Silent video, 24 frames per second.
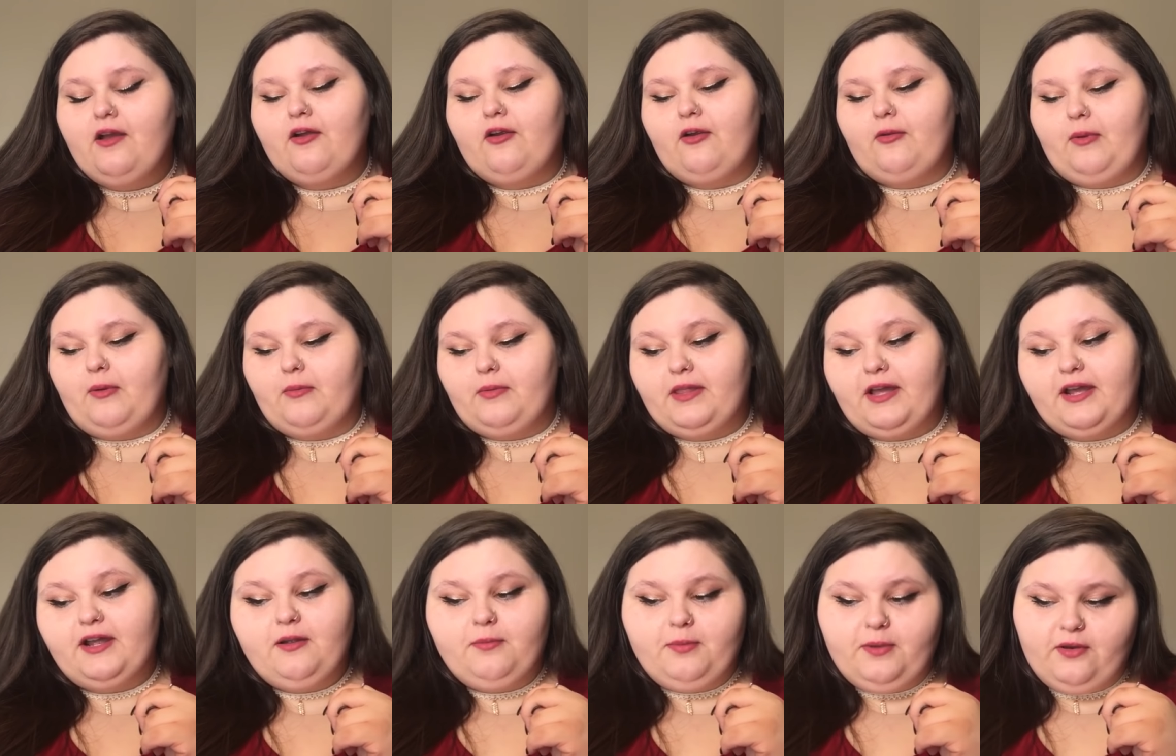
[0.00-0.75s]
Remember
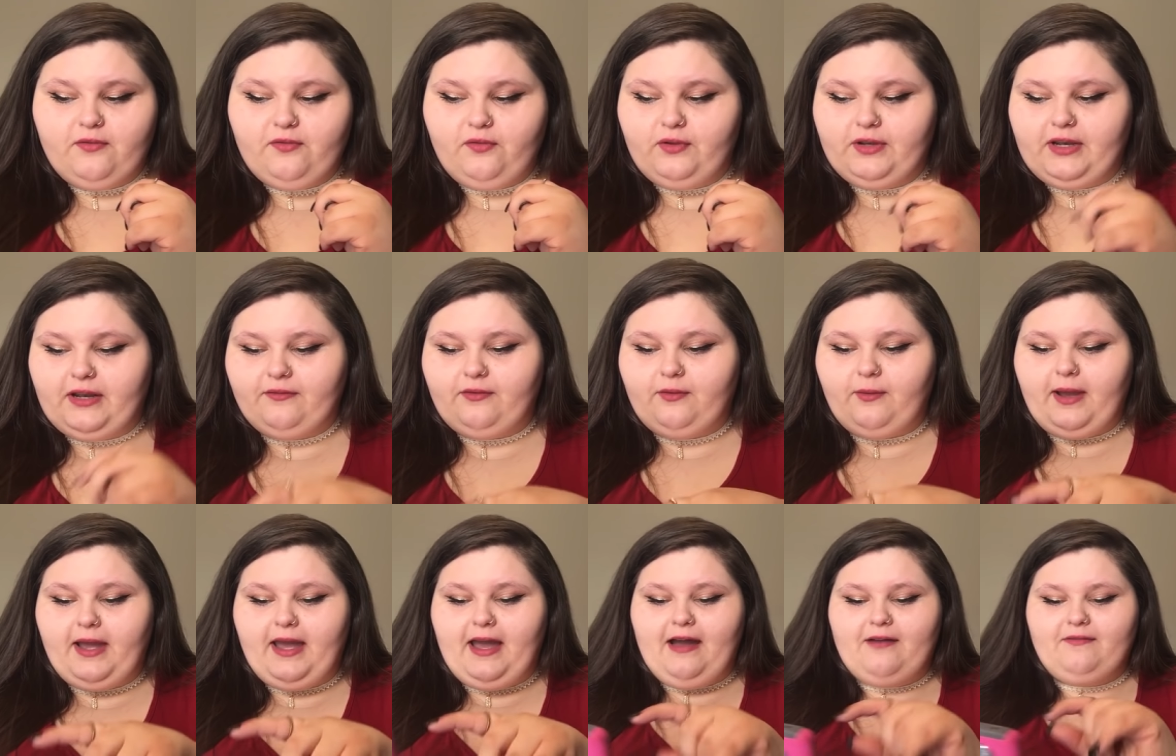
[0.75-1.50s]
that you're beautiful in every
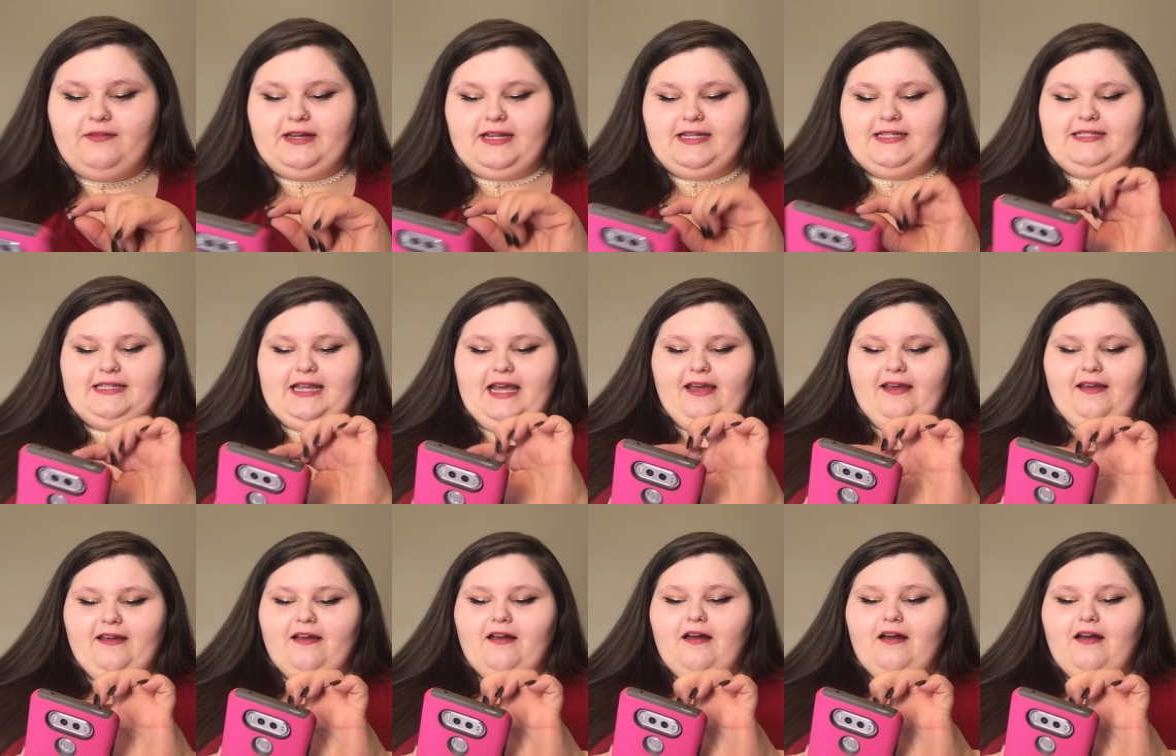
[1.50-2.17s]
way. Have a nice day.